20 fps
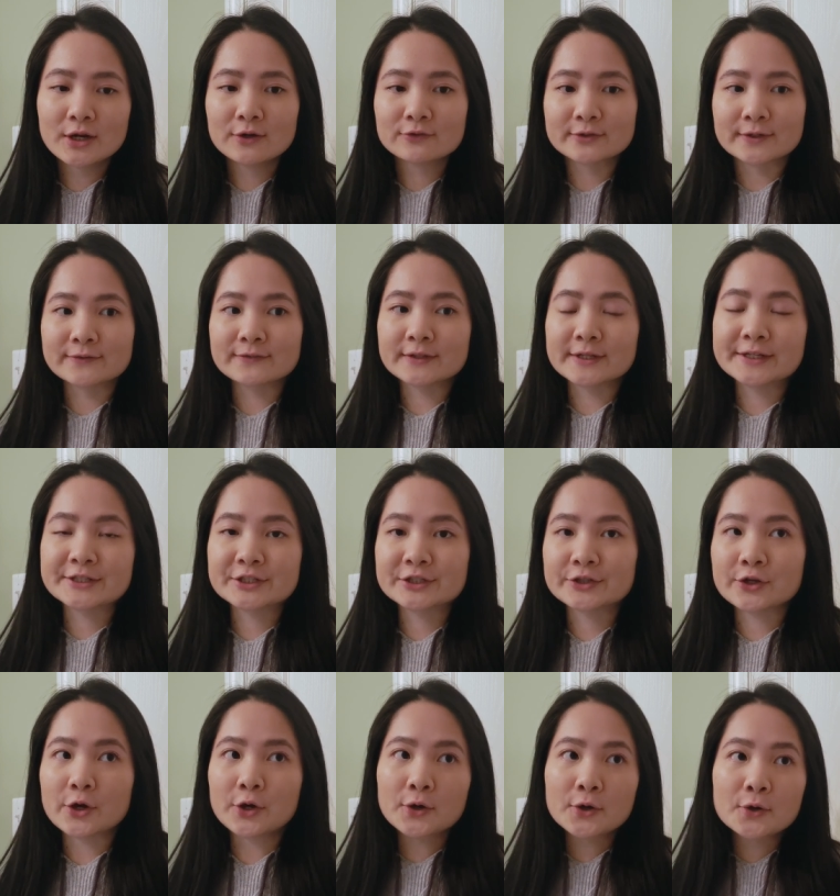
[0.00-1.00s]

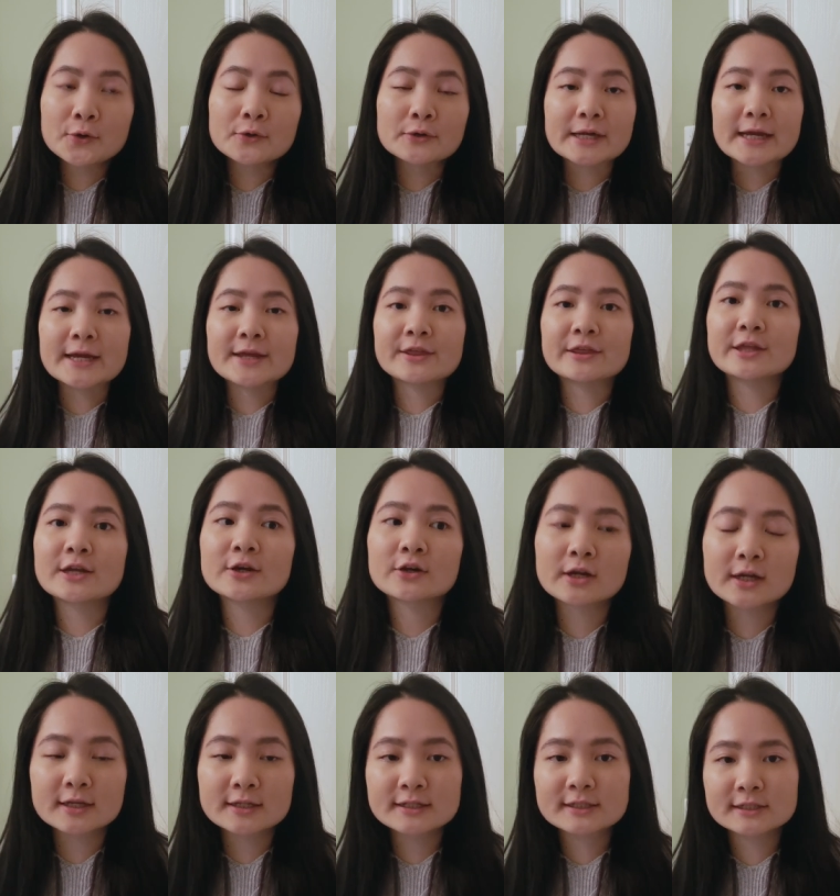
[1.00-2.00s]
revelation oh okay
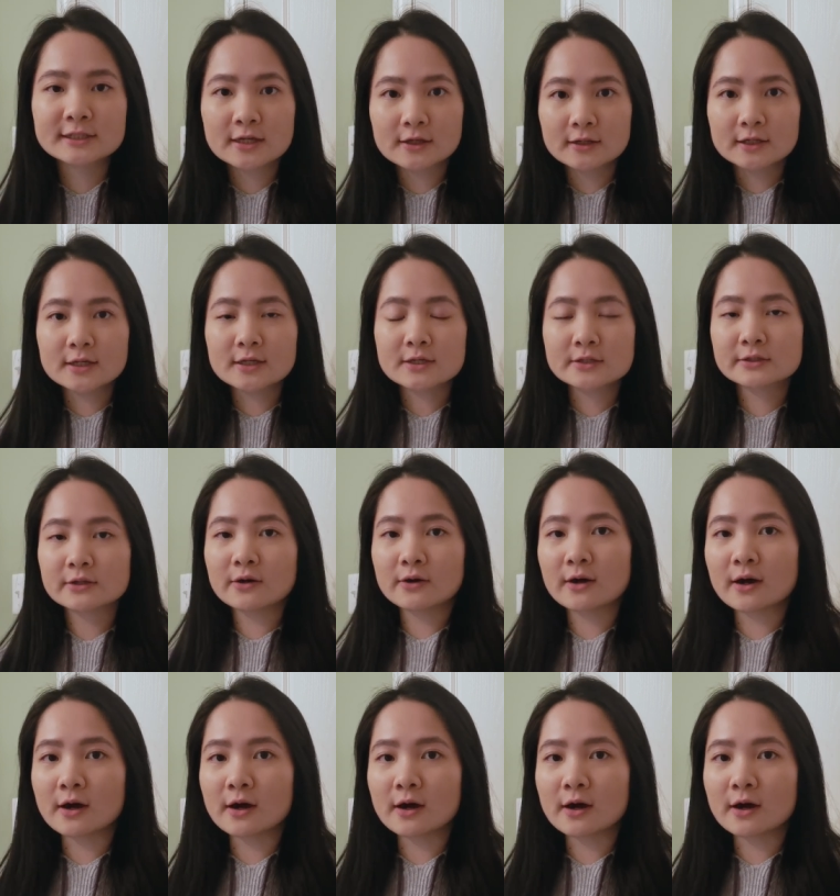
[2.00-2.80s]
tharion's telling us